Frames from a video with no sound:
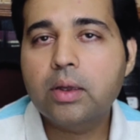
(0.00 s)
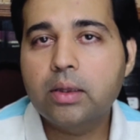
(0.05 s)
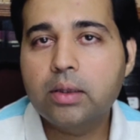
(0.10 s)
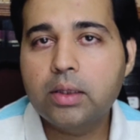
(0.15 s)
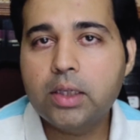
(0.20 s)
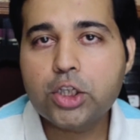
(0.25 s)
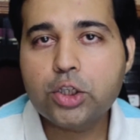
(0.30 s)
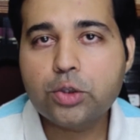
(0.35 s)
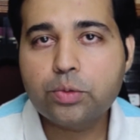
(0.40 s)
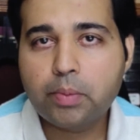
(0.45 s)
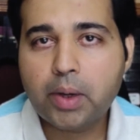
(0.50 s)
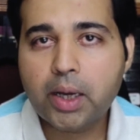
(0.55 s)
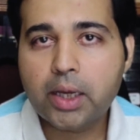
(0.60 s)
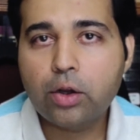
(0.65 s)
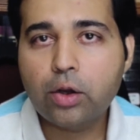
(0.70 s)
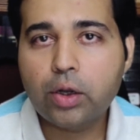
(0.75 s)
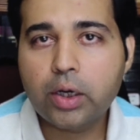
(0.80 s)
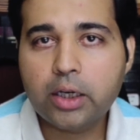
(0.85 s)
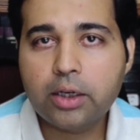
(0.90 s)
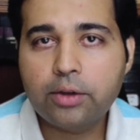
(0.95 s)
this
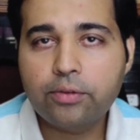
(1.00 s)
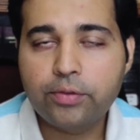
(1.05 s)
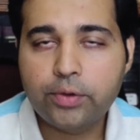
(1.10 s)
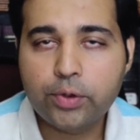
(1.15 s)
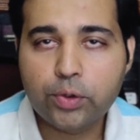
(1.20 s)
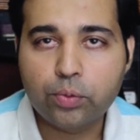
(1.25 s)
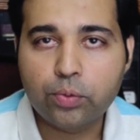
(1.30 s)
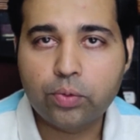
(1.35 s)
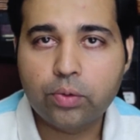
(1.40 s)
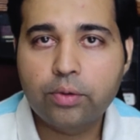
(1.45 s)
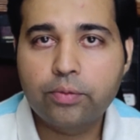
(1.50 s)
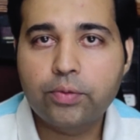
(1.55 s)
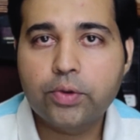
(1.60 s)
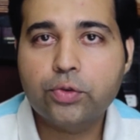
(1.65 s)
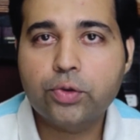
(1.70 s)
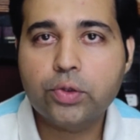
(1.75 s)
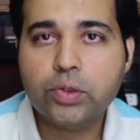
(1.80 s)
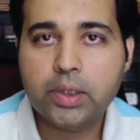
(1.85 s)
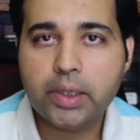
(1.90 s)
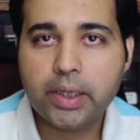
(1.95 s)
minority view which
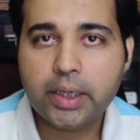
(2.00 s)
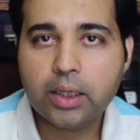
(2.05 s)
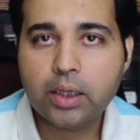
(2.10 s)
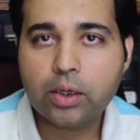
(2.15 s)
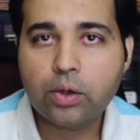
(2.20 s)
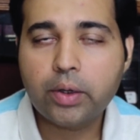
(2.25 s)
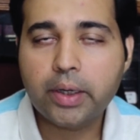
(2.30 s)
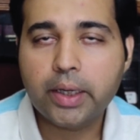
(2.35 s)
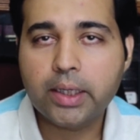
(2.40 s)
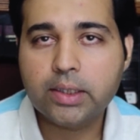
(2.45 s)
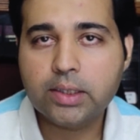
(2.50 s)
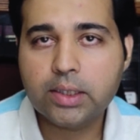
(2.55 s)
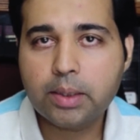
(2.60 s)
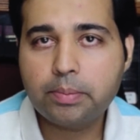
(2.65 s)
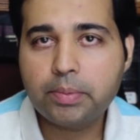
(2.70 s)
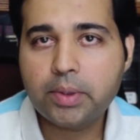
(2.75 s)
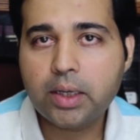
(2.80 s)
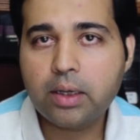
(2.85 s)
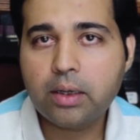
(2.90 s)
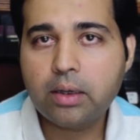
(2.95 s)
was later on
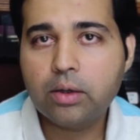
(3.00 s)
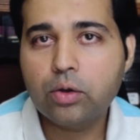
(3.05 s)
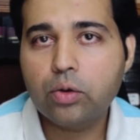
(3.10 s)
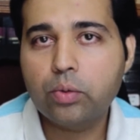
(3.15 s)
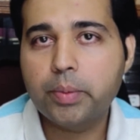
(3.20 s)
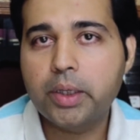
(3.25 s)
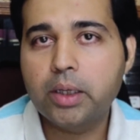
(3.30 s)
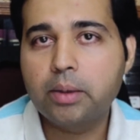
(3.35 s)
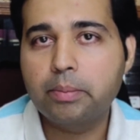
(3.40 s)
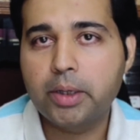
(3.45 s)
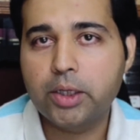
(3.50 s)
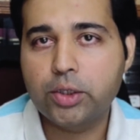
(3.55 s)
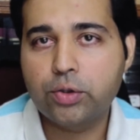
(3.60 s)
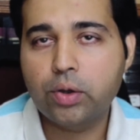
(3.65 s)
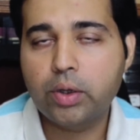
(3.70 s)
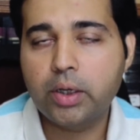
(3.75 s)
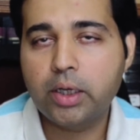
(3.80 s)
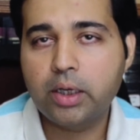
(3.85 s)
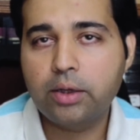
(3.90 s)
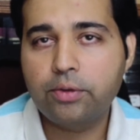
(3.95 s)
accepted to be a
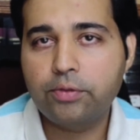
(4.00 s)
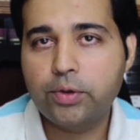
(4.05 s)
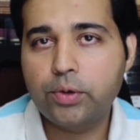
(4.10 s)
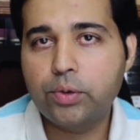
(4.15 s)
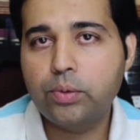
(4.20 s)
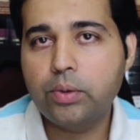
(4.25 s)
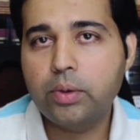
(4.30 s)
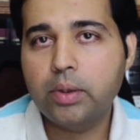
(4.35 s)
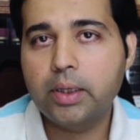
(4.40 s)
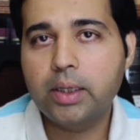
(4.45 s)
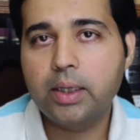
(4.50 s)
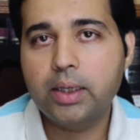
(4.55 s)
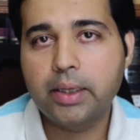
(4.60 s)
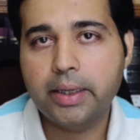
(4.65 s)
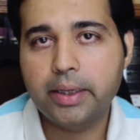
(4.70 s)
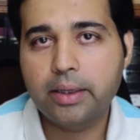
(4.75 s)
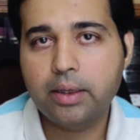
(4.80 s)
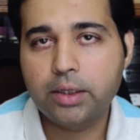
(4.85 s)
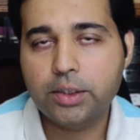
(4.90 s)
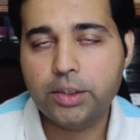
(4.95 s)
majority view in
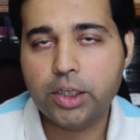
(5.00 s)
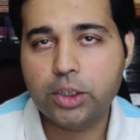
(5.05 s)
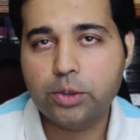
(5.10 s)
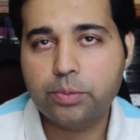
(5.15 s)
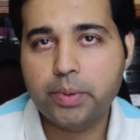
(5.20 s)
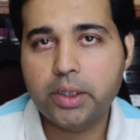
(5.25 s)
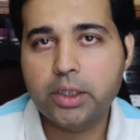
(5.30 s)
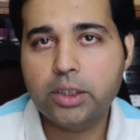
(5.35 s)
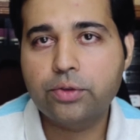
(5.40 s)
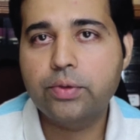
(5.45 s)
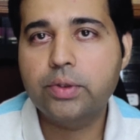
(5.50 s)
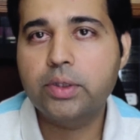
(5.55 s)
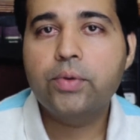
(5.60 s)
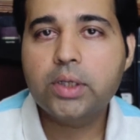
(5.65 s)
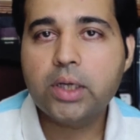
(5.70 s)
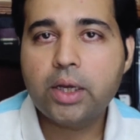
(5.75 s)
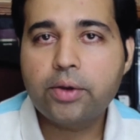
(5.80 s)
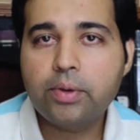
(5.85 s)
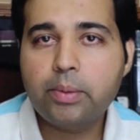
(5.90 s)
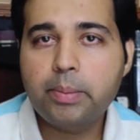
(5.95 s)
later judgments,
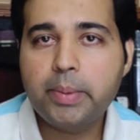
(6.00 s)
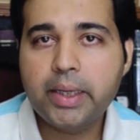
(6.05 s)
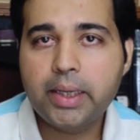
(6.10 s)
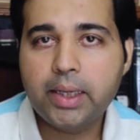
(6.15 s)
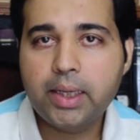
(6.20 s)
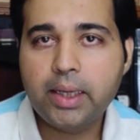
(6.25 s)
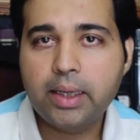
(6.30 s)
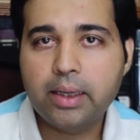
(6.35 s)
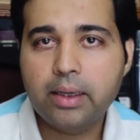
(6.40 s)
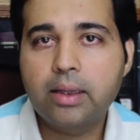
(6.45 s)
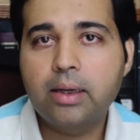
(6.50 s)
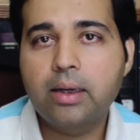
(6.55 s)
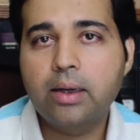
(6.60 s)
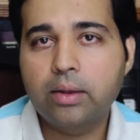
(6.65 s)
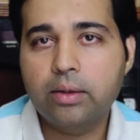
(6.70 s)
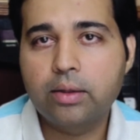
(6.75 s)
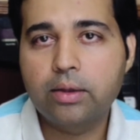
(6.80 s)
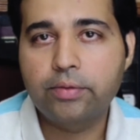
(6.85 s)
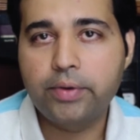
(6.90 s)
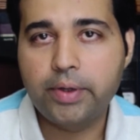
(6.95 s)
which I will be dealing in
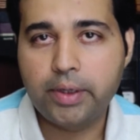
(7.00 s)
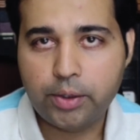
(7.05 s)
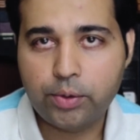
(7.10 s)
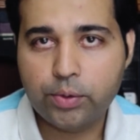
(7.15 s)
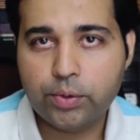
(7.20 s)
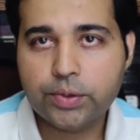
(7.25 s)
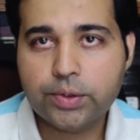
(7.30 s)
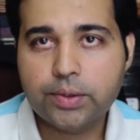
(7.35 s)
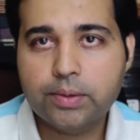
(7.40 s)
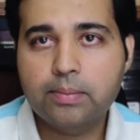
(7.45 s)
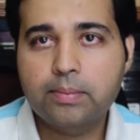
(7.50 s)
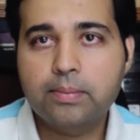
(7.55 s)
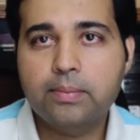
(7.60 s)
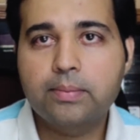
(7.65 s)
other videos.